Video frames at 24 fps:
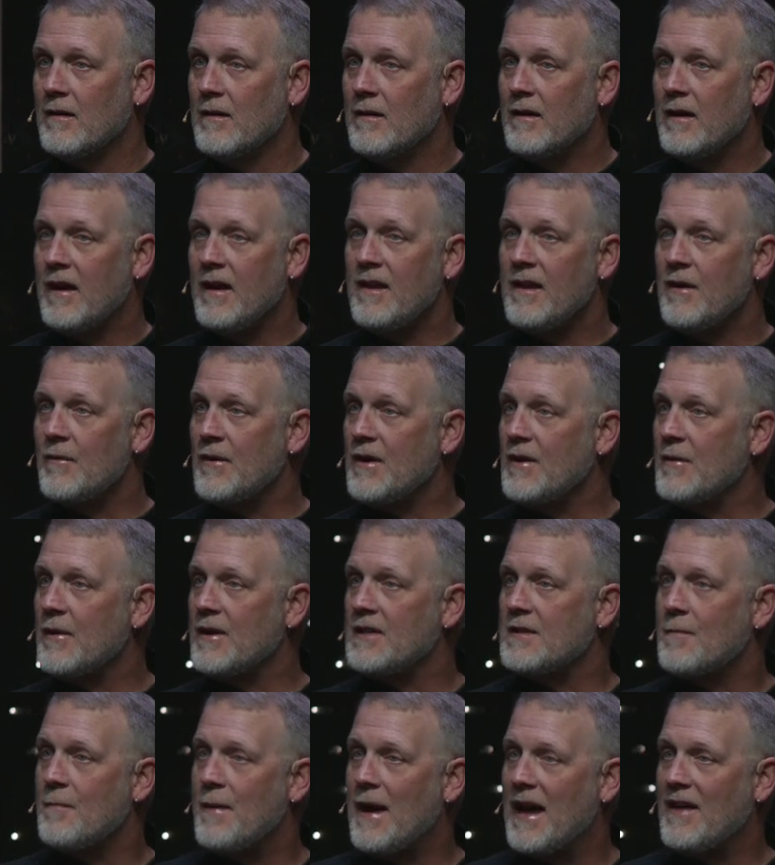And then when you went
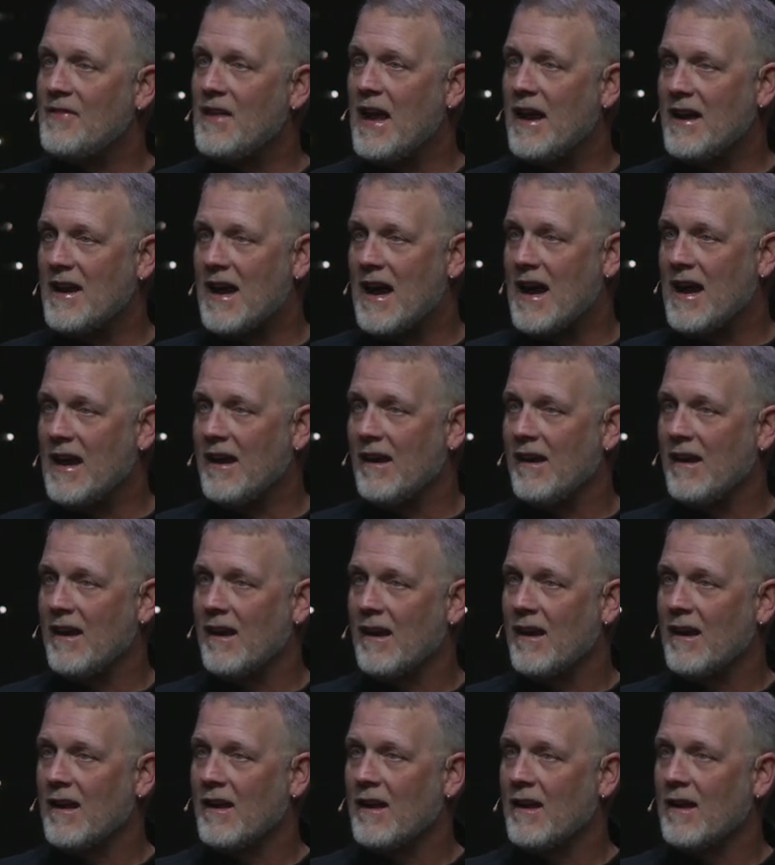to bed that night,
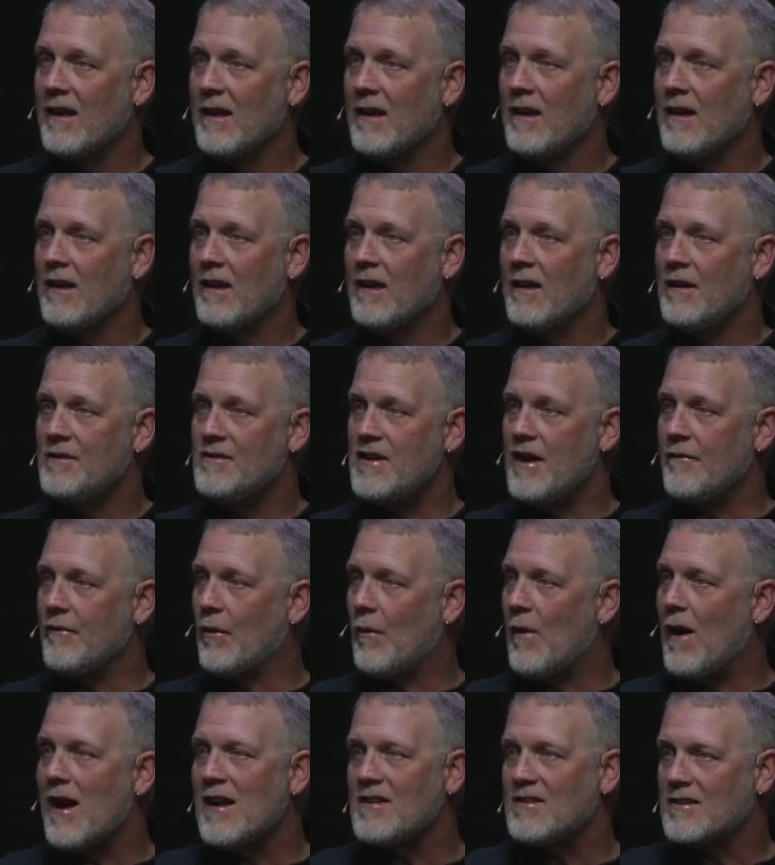did you ever
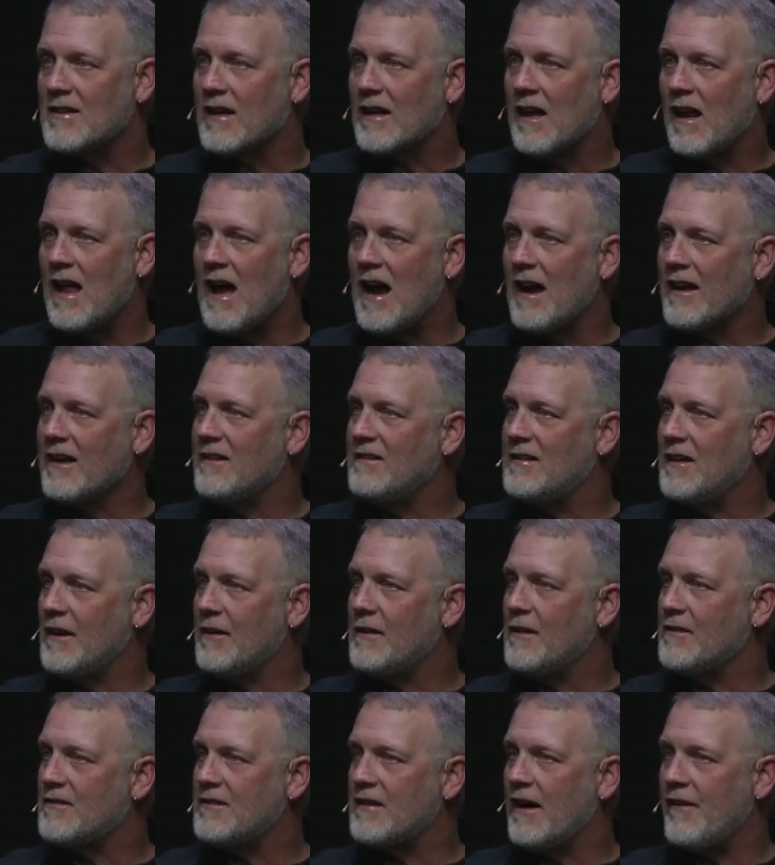watch the clock and tell
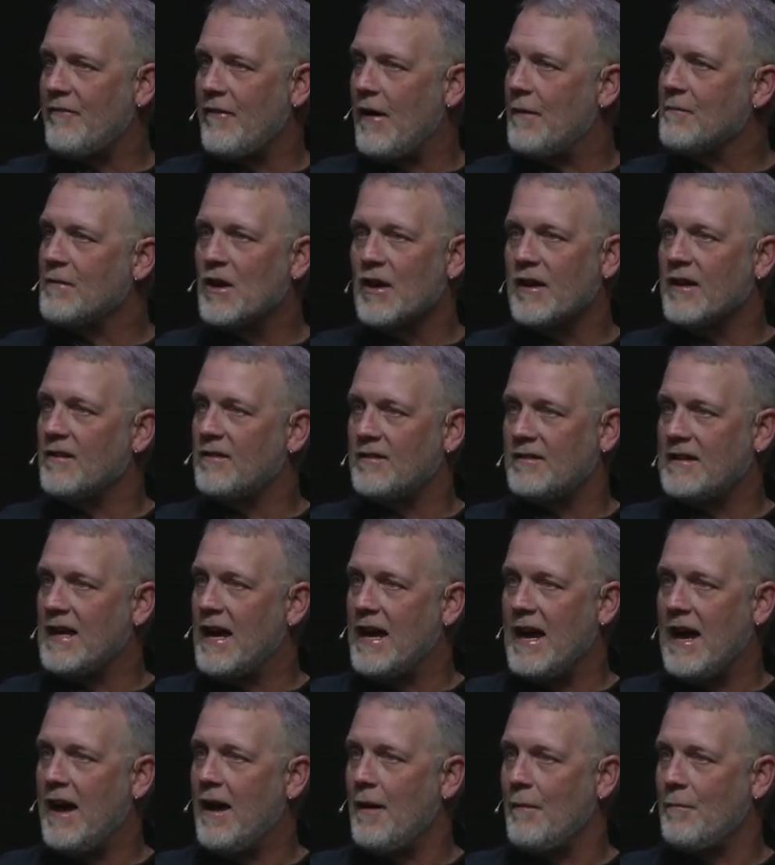yourself, I'm going to stay
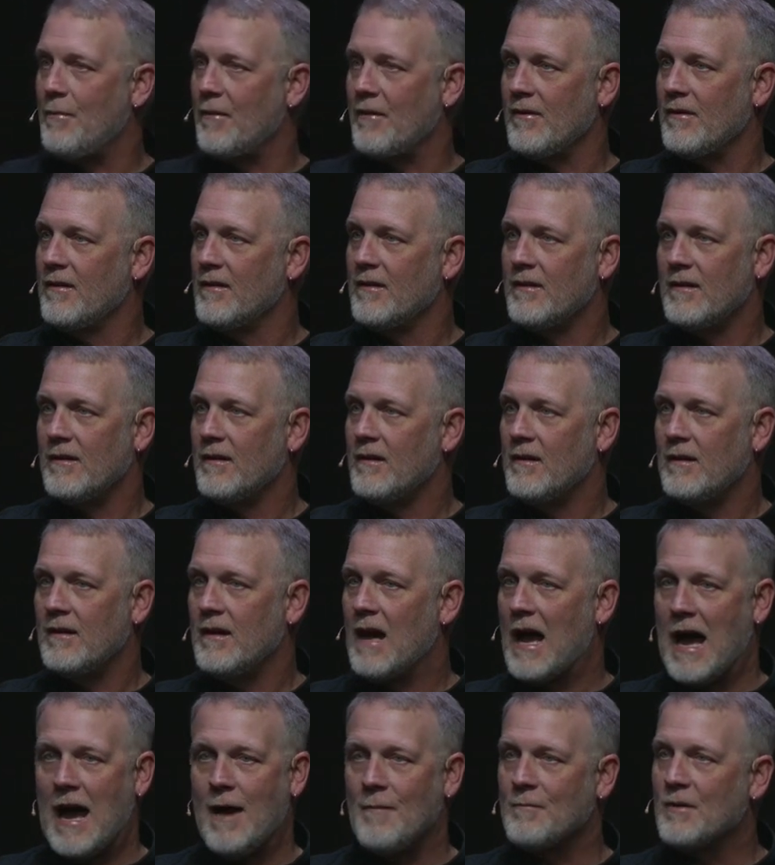up?
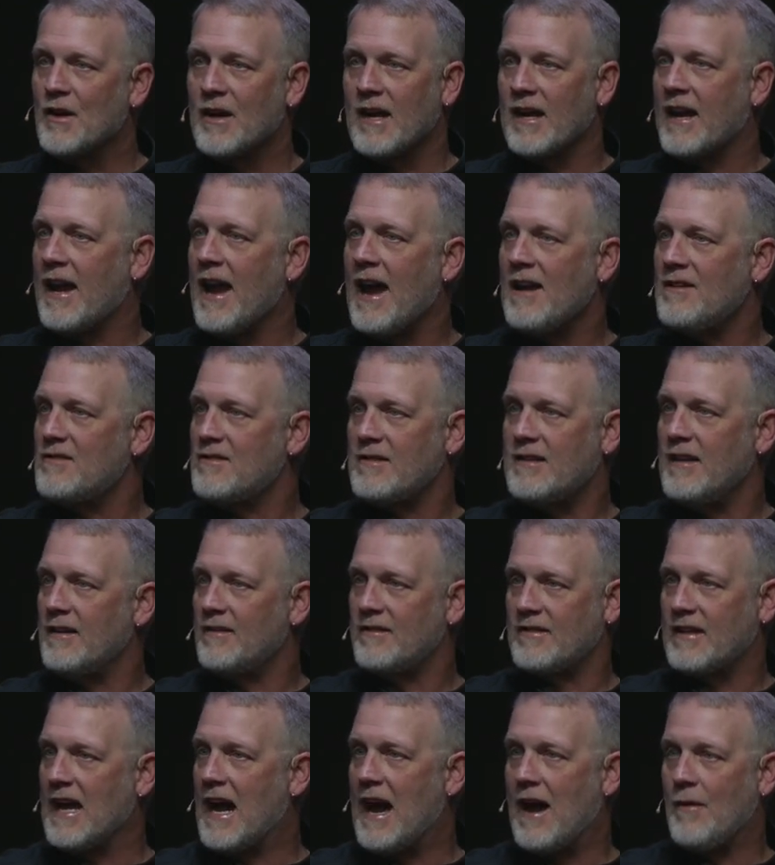I'm going to catch this
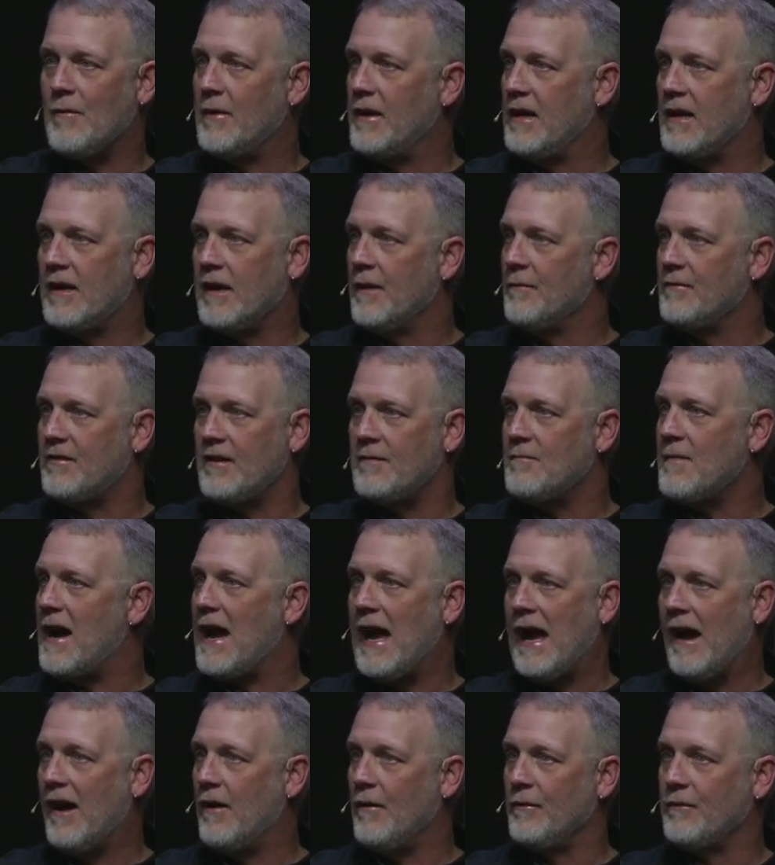guy when he comes in my
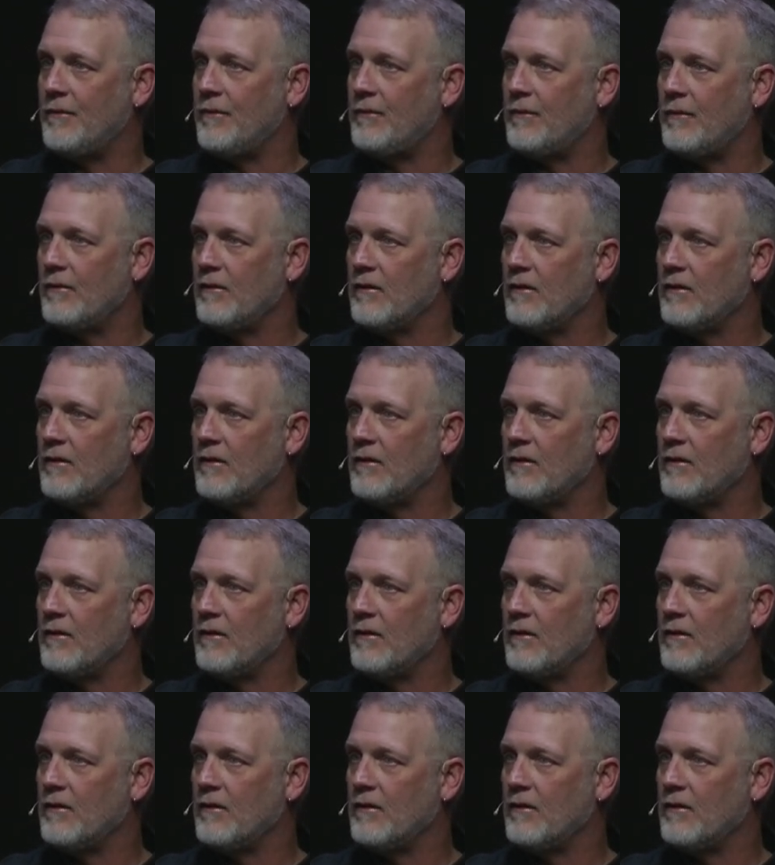house.